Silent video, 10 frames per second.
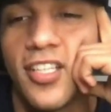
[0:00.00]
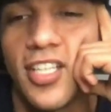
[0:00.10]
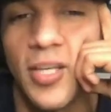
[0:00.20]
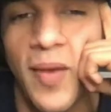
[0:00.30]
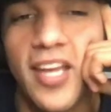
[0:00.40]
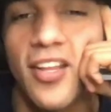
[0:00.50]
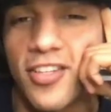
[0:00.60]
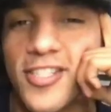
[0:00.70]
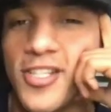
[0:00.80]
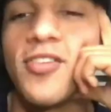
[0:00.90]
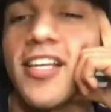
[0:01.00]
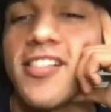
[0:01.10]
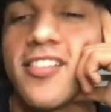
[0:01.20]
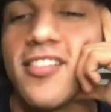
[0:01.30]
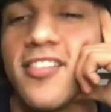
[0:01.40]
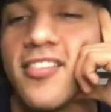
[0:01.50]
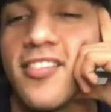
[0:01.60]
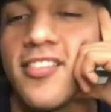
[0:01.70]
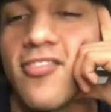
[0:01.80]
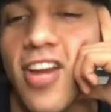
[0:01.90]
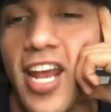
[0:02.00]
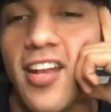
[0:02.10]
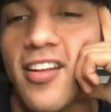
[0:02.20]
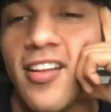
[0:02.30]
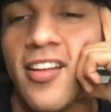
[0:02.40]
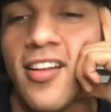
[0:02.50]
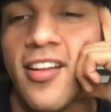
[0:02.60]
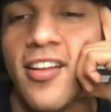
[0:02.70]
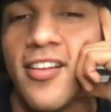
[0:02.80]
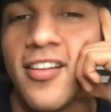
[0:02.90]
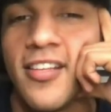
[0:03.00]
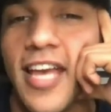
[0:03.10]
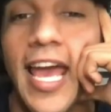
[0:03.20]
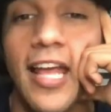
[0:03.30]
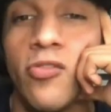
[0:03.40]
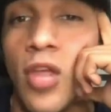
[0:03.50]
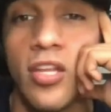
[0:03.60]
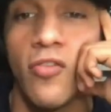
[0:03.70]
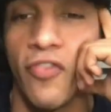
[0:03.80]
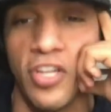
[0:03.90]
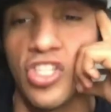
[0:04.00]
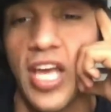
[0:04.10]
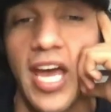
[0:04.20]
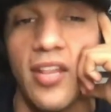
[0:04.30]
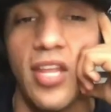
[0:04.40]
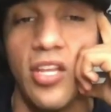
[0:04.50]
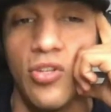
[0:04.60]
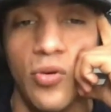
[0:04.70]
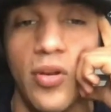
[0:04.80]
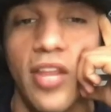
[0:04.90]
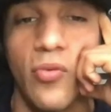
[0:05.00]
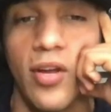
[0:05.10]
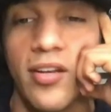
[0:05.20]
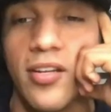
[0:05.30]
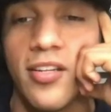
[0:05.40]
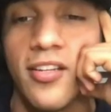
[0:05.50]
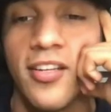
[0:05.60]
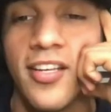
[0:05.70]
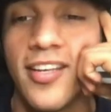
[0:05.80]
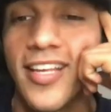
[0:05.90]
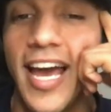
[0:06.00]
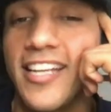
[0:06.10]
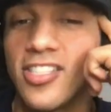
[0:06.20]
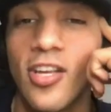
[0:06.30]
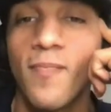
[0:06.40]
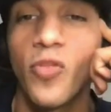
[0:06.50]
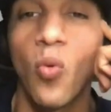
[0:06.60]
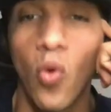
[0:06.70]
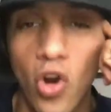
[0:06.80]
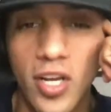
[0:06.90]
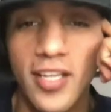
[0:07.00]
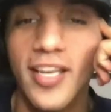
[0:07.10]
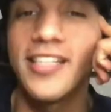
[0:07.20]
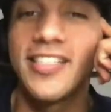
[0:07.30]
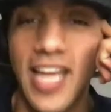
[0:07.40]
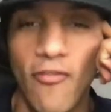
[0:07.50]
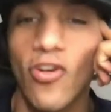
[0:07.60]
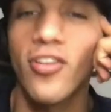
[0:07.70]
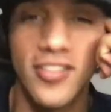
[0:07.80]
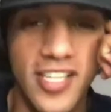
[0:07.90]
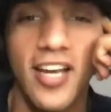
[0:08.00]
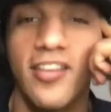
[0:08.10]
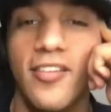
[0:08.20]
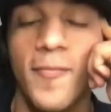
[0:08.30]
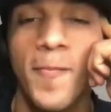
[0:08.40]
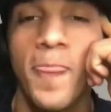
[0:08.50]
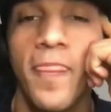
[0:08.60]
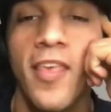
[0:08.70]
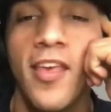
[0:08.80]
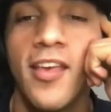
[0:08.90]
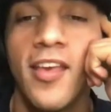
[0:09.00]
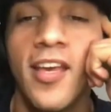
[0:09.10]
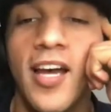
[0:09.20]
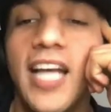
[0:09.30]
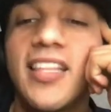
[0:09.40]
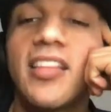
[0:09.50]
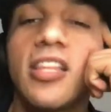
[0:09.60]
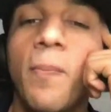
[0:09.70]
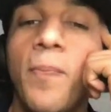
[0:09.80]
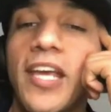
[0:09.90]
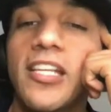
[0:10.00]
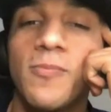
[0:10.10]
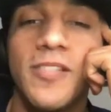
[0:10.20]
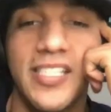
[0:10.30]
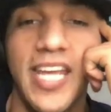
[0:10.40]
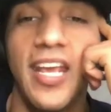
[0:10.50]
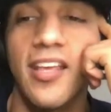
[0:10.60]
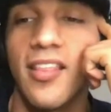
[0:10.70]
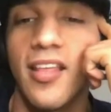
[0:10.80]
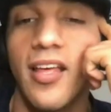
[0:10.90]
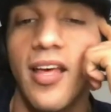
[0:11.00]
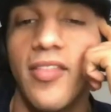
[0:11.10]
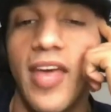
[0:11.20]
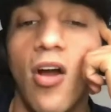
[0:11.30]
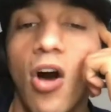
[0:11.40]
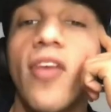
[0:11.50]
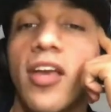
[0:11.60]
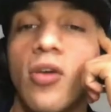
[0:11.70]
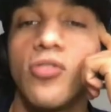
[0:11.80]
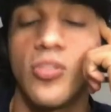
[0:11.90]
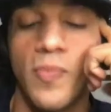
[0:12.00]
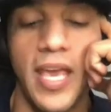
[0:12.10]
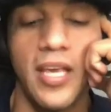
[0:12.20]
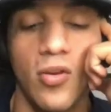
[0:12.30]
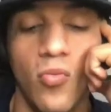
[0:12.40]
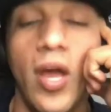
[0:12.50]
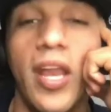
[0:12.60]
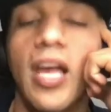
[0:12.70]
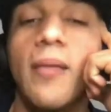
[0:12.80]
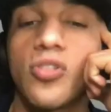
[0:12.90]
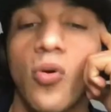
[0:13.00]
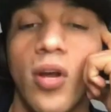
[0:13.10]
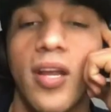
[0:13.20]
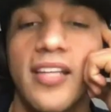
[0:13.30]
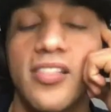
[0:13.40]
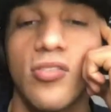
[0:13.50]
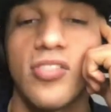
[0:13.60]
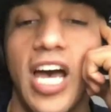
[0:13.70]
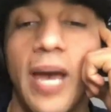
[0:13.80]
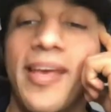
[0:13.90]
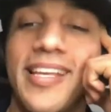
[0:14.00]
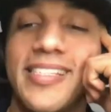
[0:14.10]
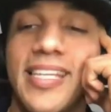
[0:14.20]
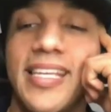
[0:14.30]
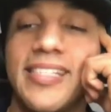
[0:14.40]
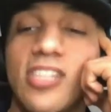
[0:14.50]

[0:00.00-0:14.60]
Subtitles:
You make another to-do list, right? And then you finish that, and then you do another one. Guys, the work is never done. I think that the biggest mistake that online coaches make when it comes to organizing their time is